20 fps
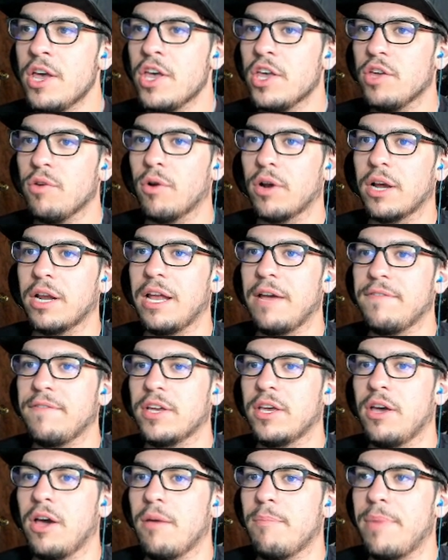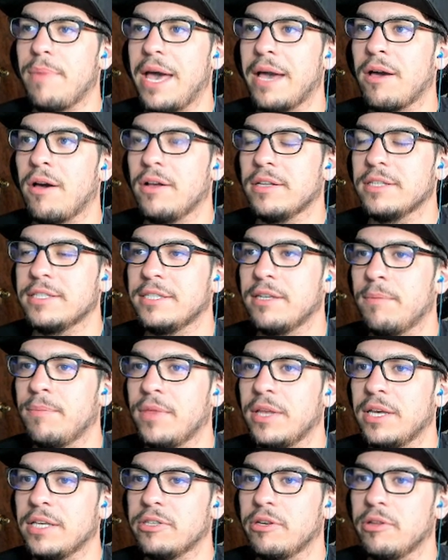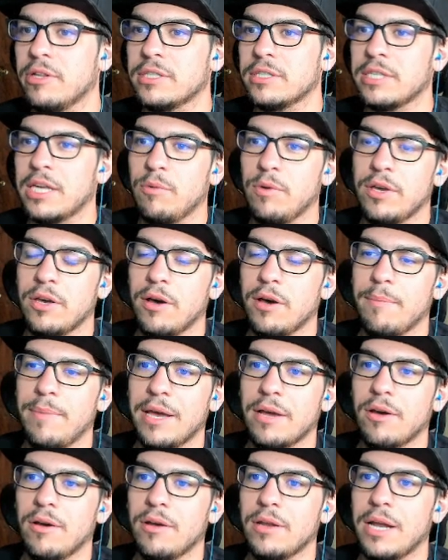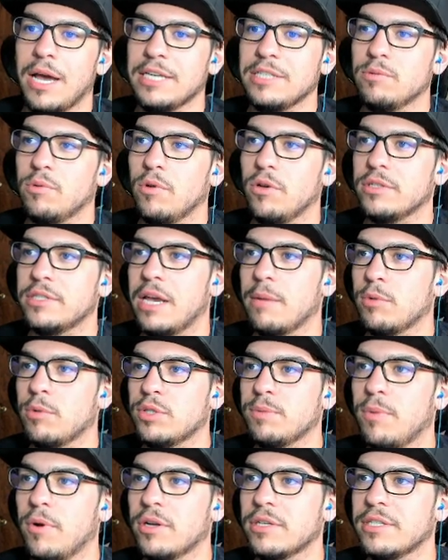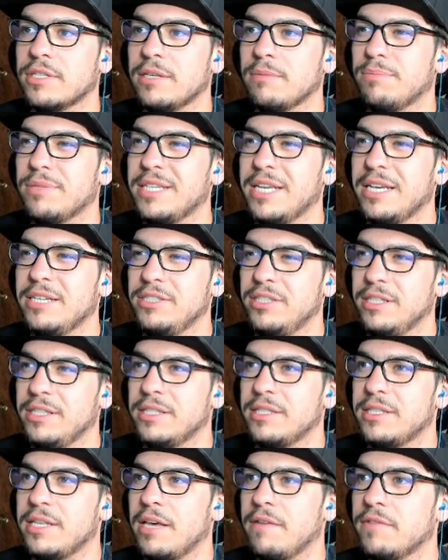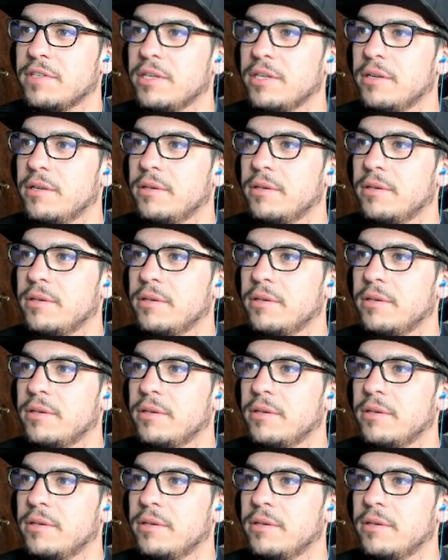you are going to have to cut back on something. So it looks like we cut back on Ice Walls, Hammer Sparks, and potentially this Davis here.